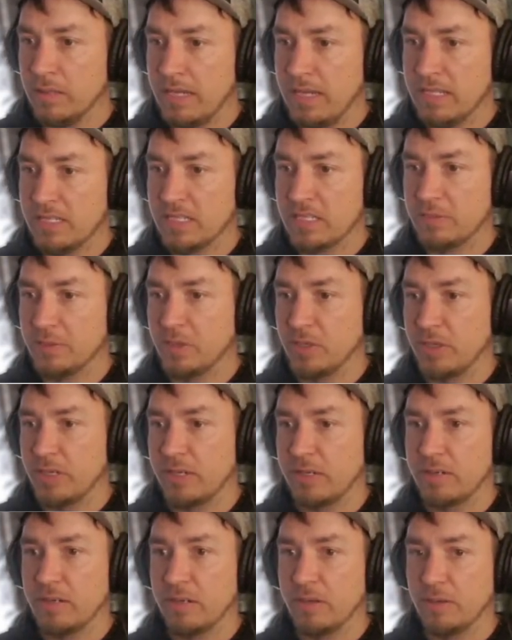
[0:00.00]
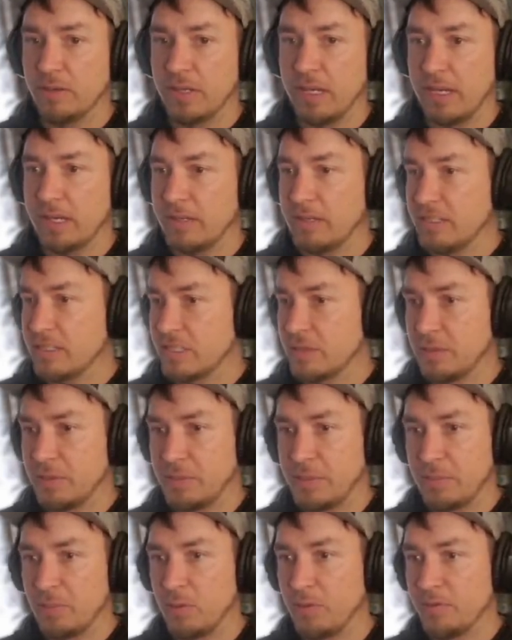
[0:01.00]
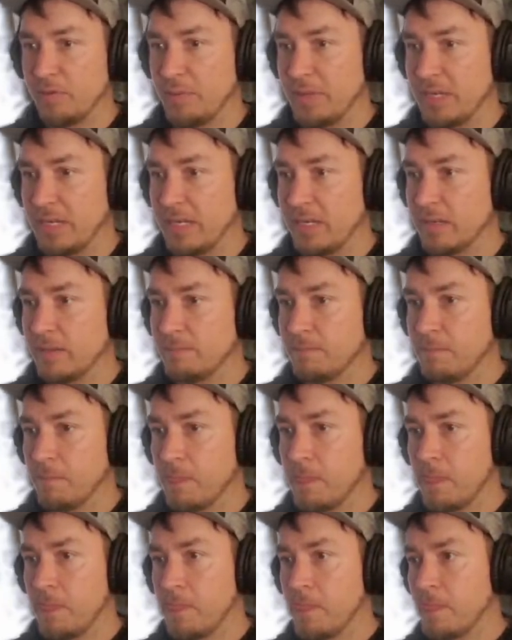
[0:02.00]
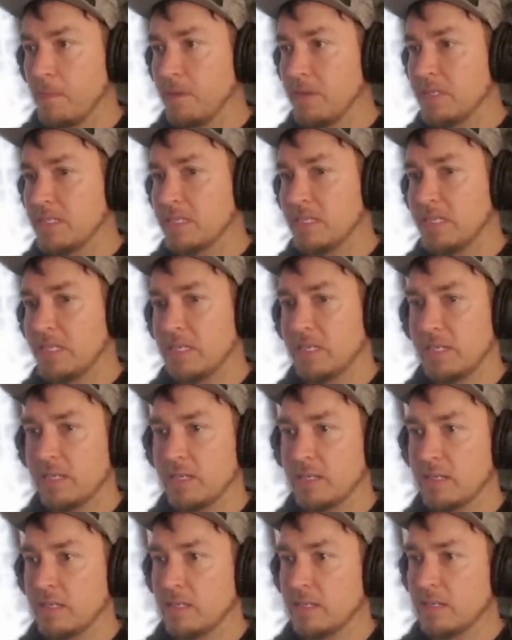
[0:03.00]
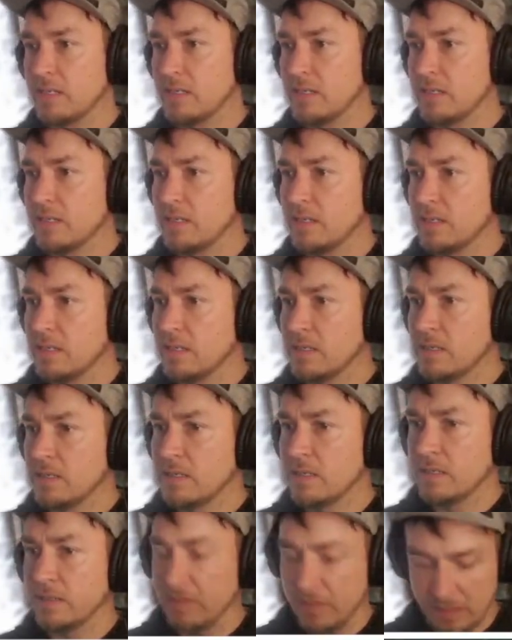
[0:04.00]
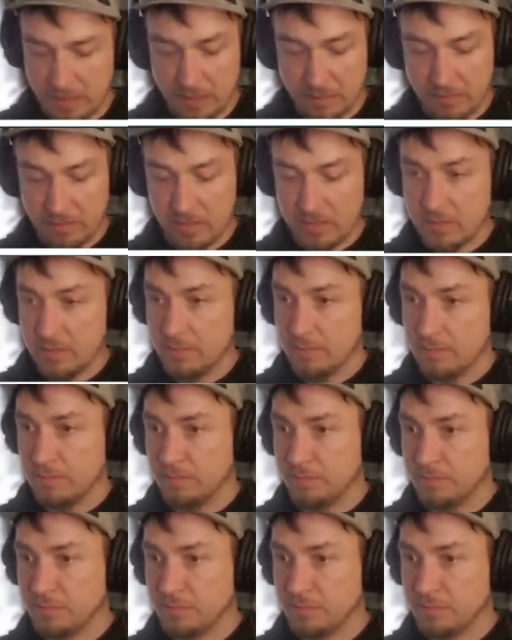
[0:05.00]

Yes, we got it. Okay, this can be a bit more familiar. Where's the thing? There it is.